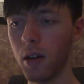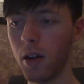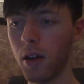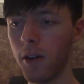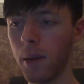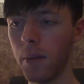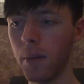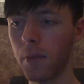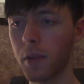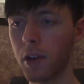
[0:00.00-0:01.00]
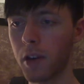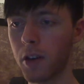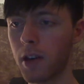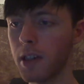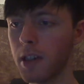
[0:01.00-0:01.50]
All right.
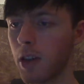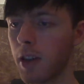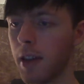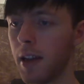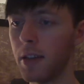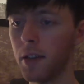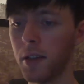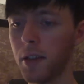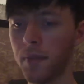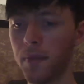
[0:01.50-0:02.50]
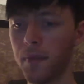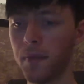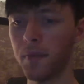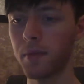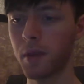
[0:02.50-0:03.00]
Eclectic.net.
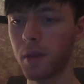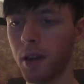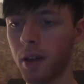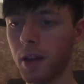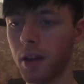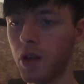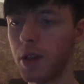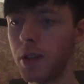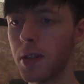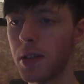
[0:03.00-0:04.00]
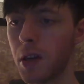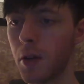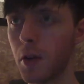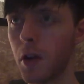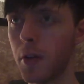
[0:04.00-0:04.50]
Justice
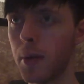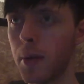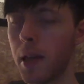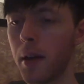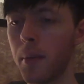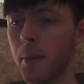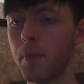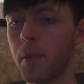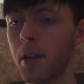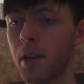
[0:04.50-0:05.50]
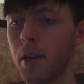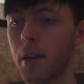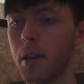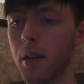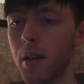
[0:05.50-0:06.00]
Tarot card meaning.
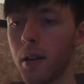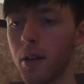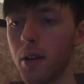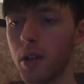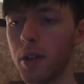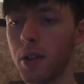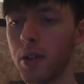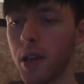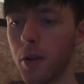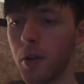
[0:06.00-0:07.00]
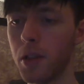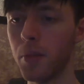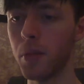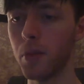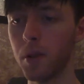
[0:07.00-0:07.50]
Justice Tarot
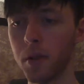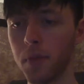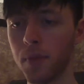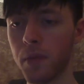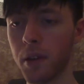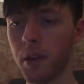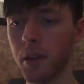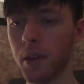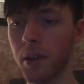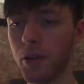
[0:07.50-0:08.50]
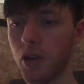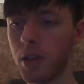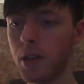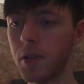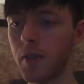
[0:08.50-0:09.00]
symbols. The
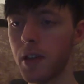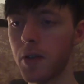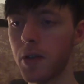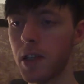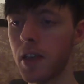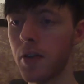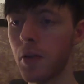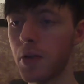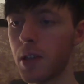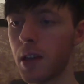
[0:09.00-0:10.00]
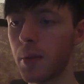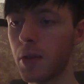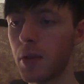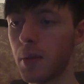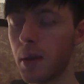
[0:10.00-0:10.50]
Justice figure seated or
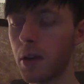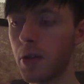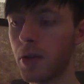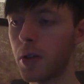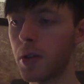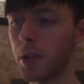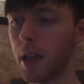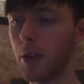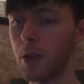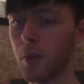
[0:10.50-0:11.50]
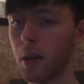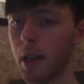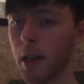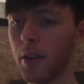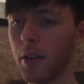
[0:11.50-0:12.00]
standing between pillars, scales in one
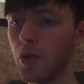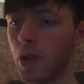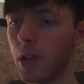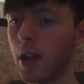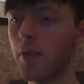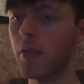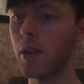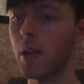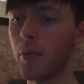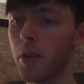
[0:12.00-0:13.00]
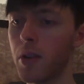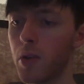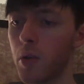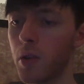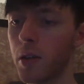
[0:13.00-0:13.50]
hand, usually left,
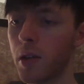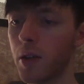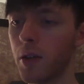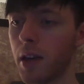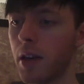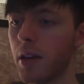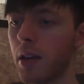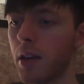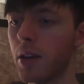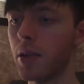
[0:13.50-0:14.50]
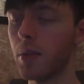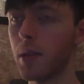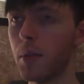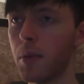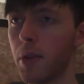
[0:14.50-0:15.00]
upraised sword in the other hand,
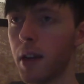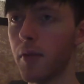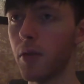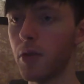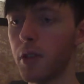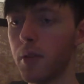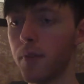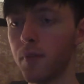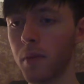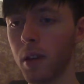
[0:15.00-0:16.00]
sometimes blindfolded.